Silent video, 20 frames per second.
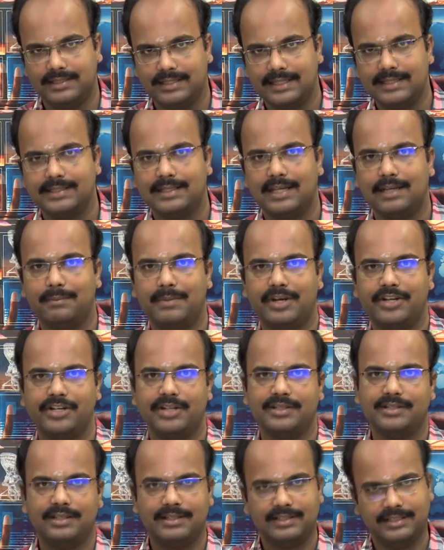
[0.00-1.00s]
the sensor
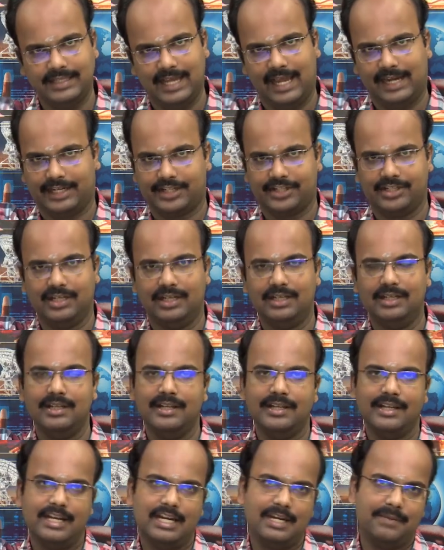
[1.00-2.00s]
measures is directional,
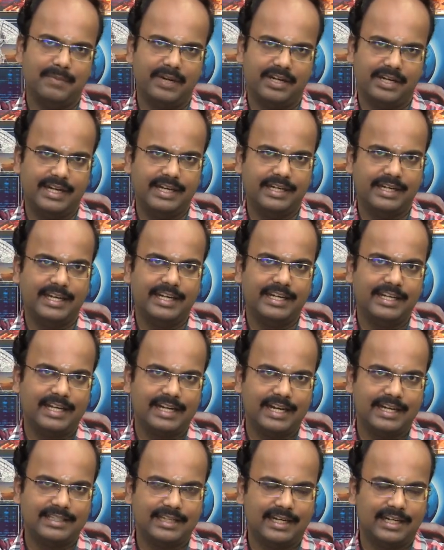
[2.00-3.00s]
it, may, it
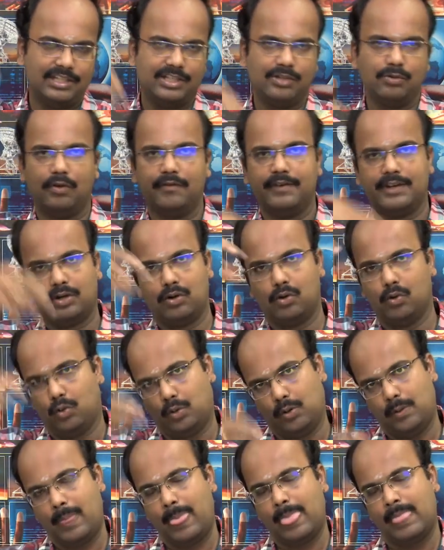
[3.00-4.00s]
integrates energy over a
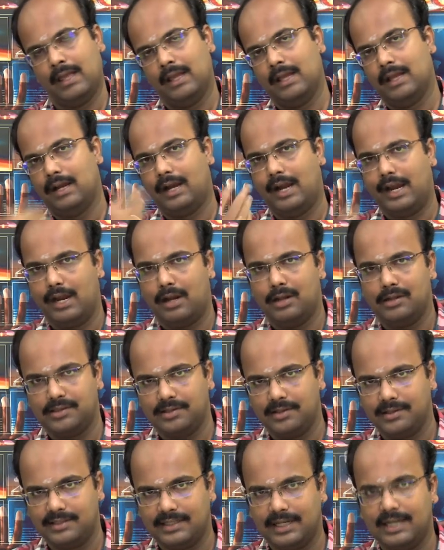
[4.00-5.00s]
cone. I
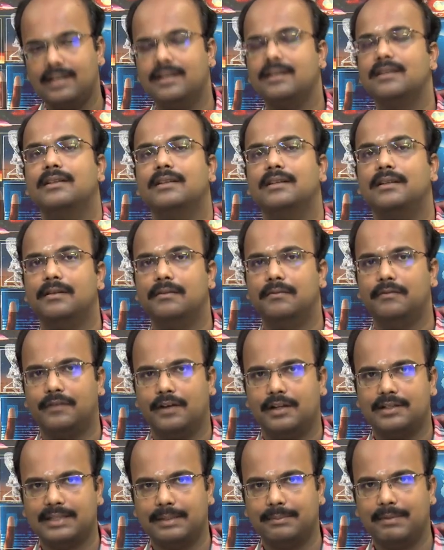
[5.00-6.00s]
also said
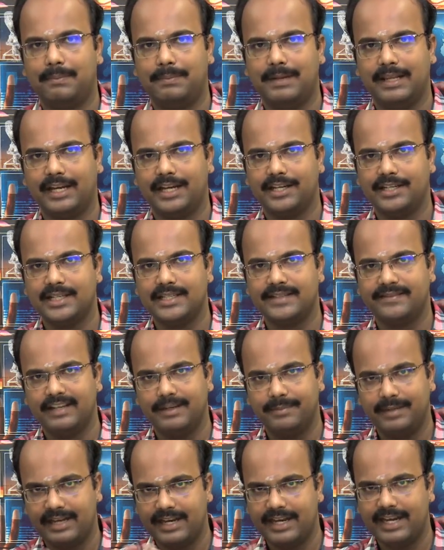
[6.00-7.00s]
for some applications we
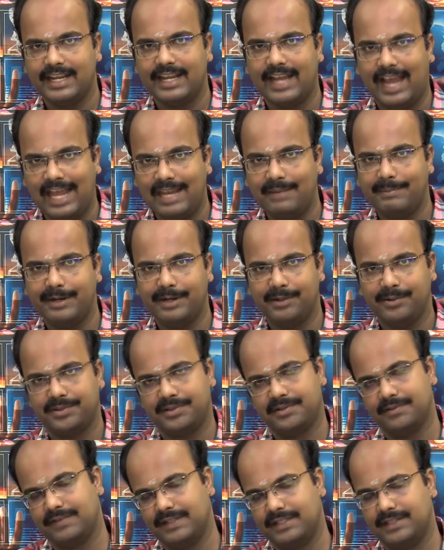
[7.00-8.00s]
will be needing
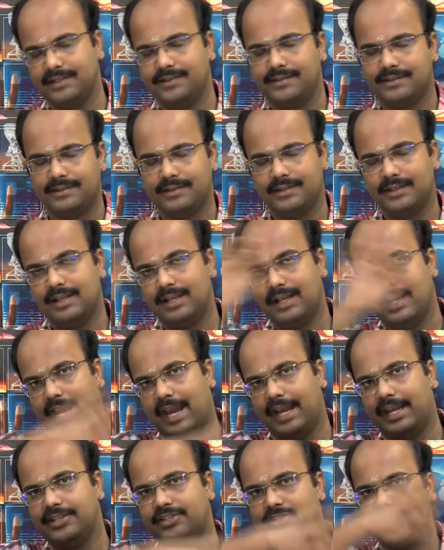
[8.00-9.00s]
albedos which is
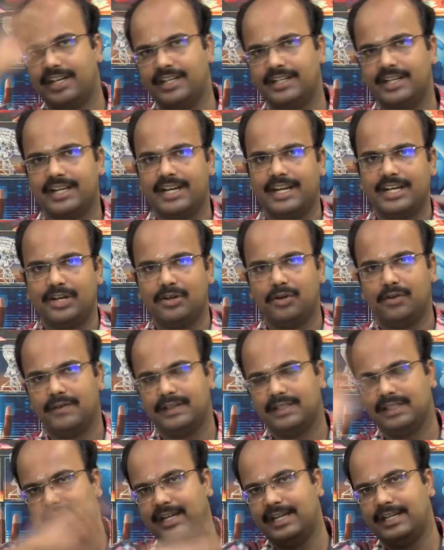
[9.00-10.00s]
energy integrated
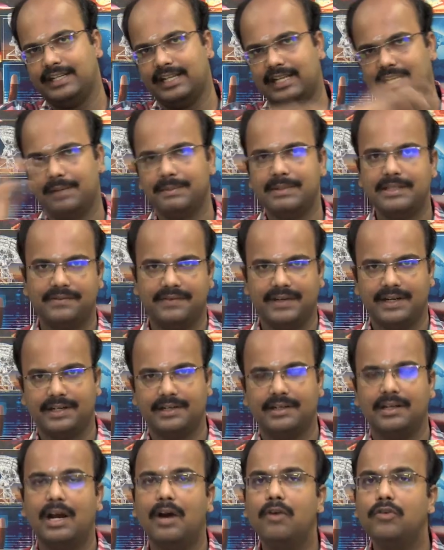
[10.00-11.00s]
over the entire
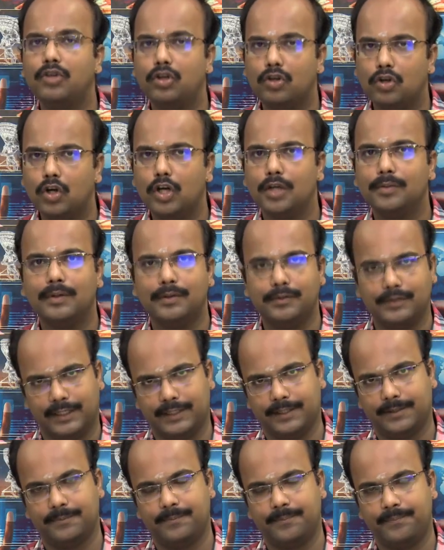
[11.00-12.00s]
hemisphere. How to go about
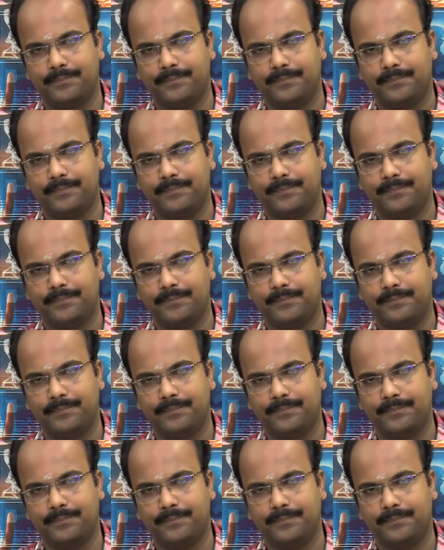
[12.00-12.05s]
it?